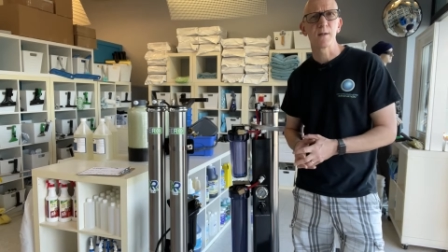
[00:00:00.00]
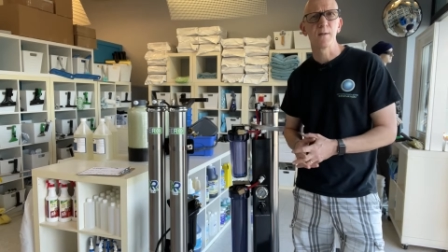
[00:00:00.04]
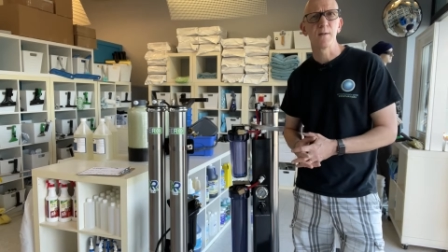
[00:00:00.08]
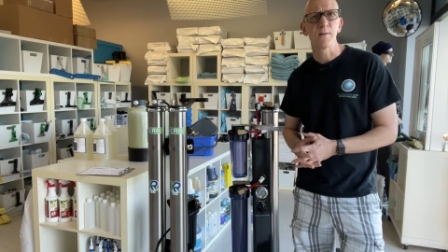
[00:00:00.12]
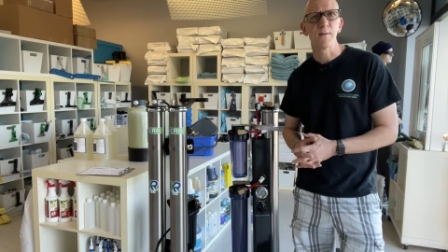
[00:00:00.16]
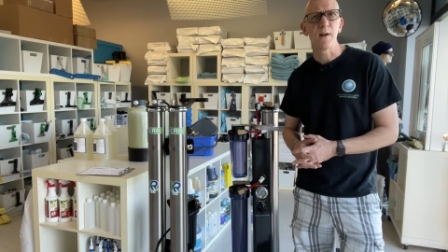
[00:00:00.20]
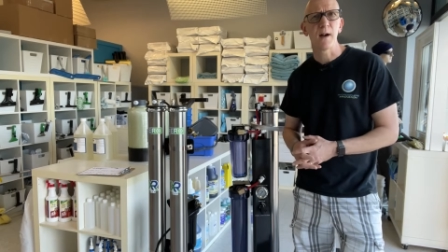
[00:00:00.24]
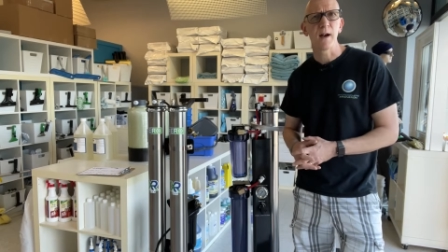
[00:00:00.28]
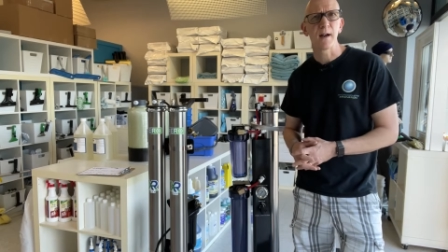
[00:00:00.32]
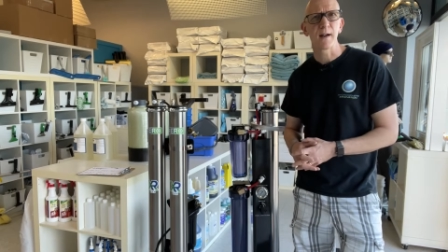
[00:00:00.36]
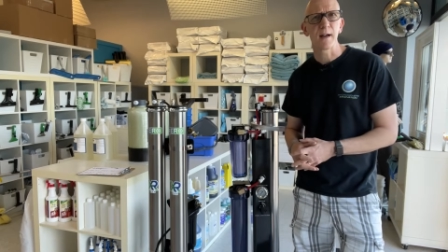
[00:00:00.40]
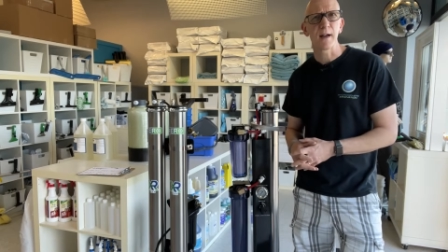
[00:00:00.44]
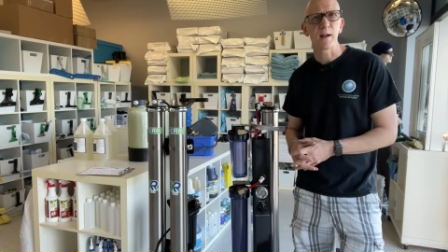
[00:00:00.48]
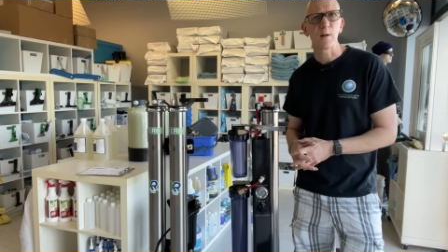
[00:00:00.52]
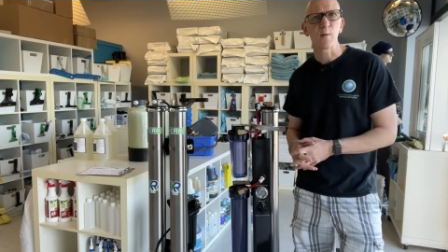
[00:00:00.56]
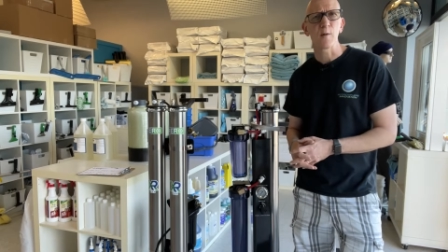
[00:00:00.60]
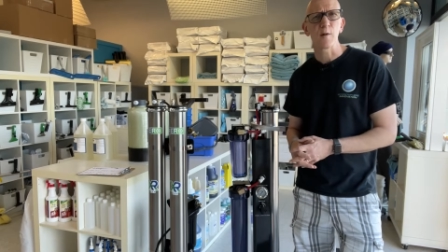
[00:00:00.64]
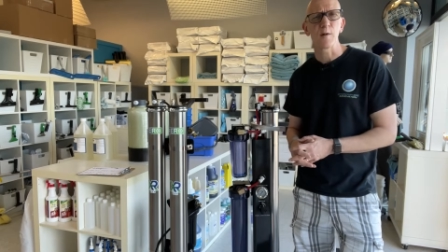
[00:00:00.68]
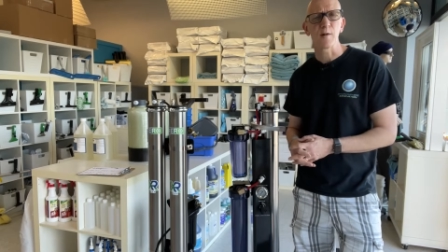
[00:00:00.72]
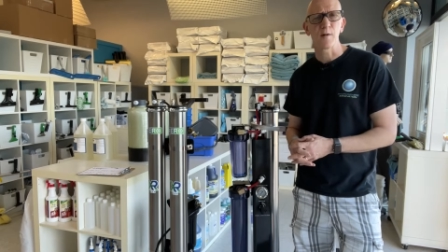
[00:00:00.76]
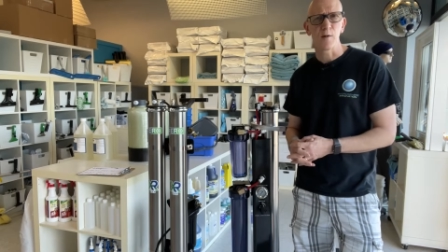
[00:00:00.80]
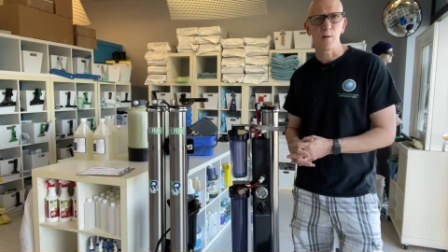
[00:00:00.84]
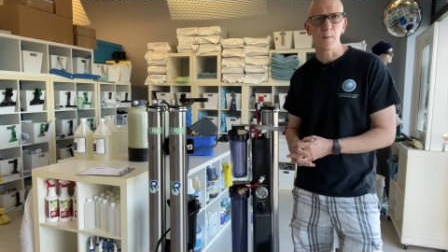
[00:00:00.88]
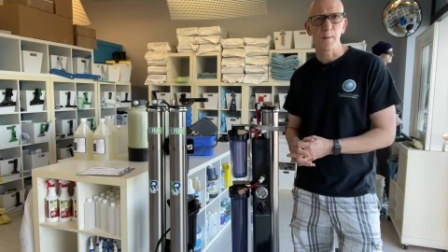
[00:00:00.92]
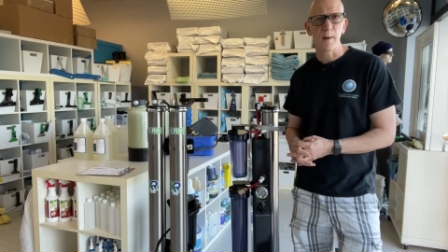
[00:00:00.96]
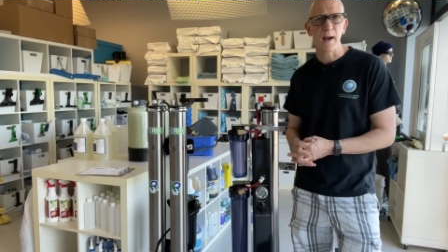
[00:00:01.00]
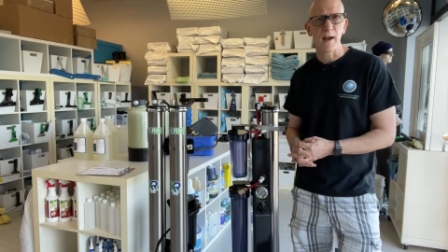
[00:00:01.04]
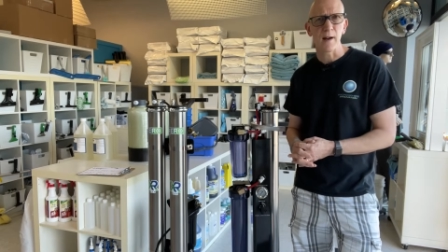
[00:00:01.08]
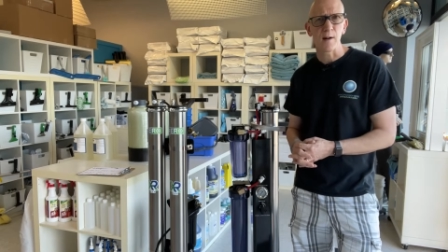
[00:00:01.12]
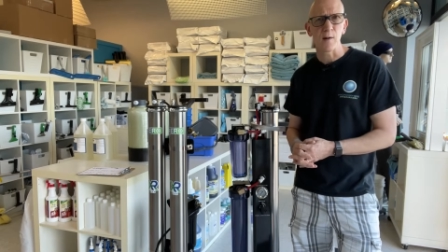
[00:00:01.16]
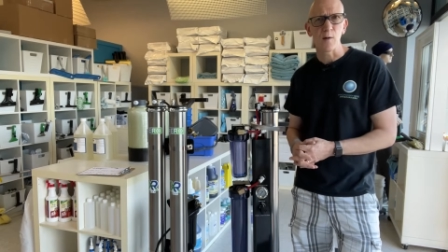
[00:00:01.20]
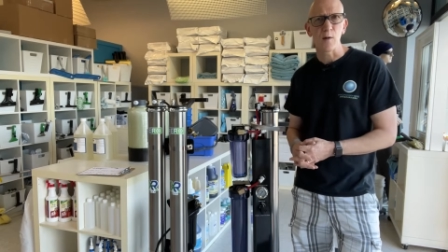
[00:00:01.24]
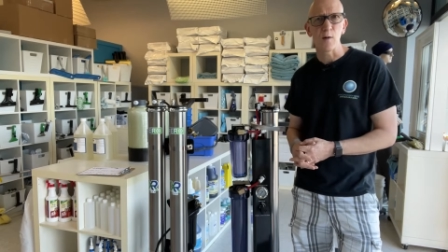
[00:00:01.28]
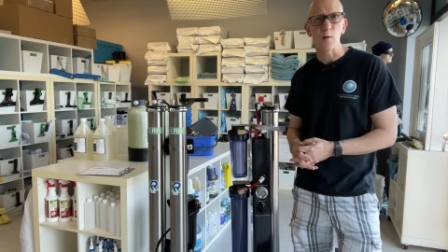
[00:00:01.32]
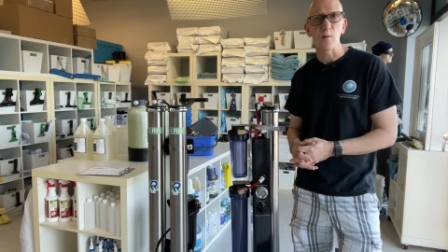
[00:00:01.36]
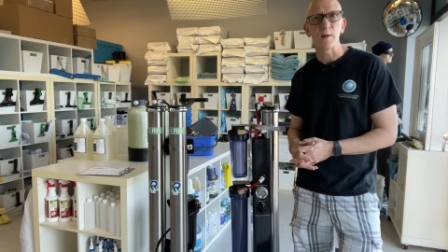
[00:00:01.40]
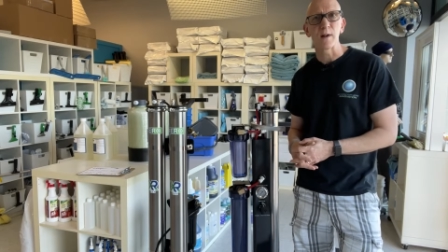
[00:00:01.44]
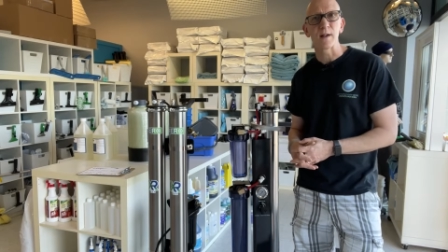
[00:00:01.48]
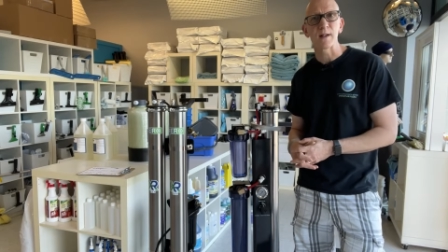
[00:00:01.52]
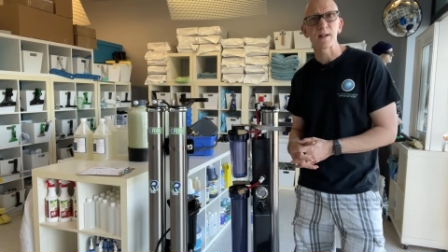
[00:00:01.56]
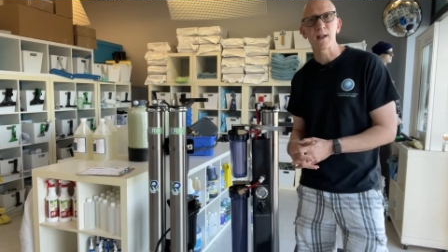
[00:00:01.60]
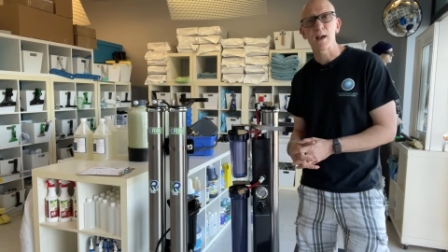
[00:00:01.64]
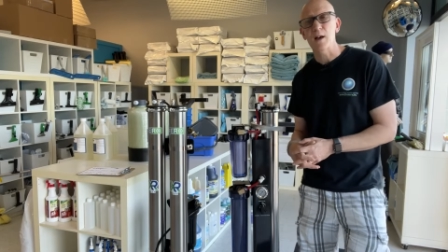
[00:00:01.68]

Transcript: to find anywhere in your manual when it